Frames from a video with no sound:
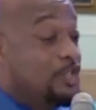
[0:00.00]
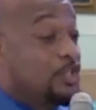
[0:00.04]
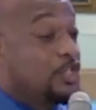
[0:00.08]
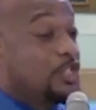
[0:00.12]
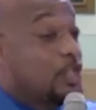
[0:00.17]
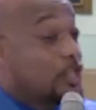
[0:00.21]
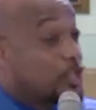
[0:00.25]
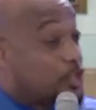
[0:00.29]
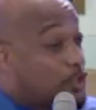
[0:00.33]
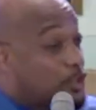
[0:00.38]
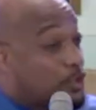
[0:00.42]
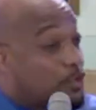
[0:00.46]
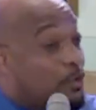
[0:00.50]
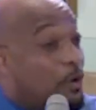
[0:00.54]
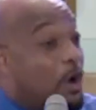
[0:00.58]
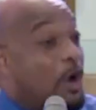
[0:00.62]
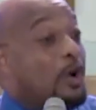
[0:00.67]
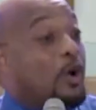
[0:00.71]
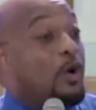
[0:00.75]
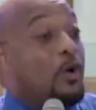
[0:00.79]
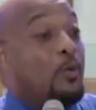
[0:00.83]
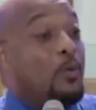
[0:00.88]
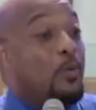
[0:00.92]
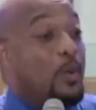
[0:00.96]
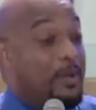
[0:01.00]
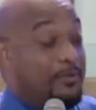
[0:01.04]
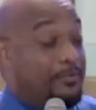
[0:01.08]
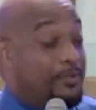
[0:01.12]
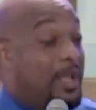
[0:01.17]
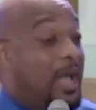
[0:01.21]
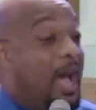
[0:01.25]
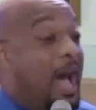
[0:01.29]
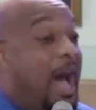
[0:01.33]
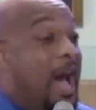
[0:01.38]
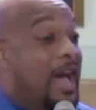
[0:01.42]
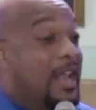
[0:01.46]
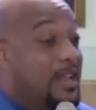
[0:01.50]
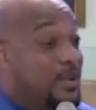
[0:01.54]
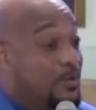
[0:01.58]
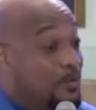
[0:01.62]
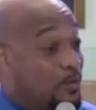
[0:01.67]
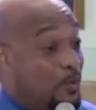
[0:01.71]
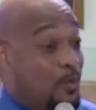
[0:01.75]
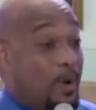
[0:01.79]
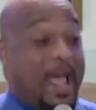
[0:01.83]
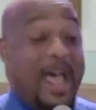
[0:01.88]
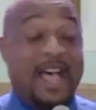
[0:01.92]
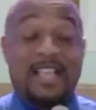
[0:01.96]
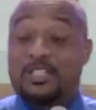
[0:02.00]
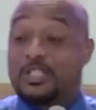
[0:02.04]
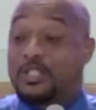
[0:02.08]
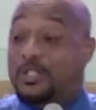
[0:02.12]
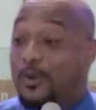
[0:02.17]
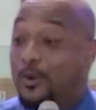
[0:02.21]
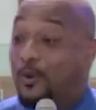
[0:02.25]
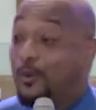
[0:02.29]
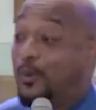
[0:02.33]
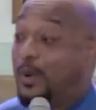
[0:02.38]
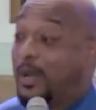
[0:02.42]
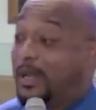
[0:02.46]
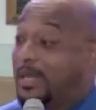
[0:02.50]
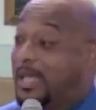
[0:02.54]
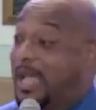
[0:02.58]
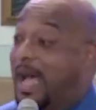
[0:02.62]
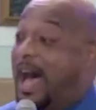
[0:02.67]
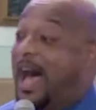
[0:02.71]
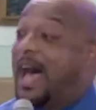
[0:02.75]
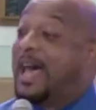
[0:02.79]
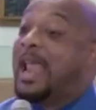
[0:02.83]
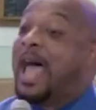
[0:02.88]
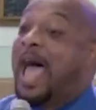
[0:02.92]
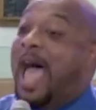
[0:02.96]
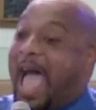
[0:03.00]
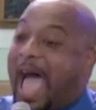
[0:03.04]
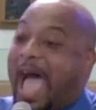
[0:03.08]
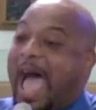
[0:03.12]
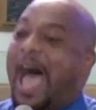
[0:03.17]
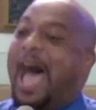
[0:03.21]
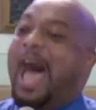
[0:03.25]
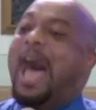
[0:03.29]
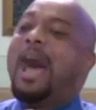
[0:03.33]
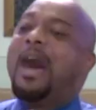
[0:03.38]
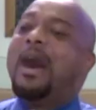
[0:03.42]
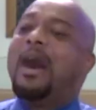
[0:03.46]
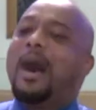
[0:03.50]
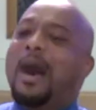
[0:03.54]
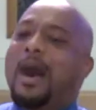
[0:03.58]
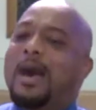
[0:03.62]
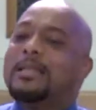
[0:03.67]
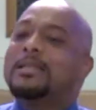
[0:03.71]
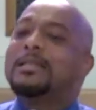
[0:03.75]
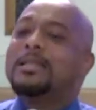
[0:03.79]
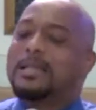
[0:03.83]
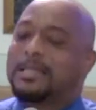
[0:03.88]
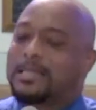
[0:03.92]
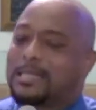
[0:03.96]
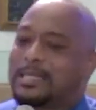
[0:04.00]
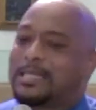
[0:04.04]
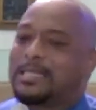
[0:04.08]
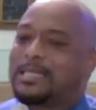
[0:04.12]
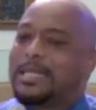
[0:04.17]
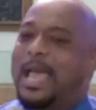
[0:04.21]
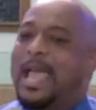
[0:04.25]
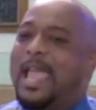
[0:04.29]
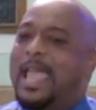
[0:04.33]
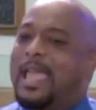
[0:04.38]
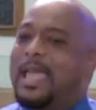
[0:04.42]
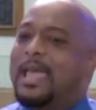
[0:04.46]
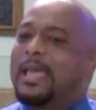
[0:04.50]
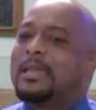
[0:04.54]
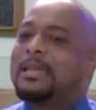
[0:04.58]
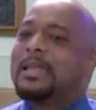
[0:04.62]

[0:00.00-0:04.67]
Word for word: to struggle with God and wrestle with God. I understand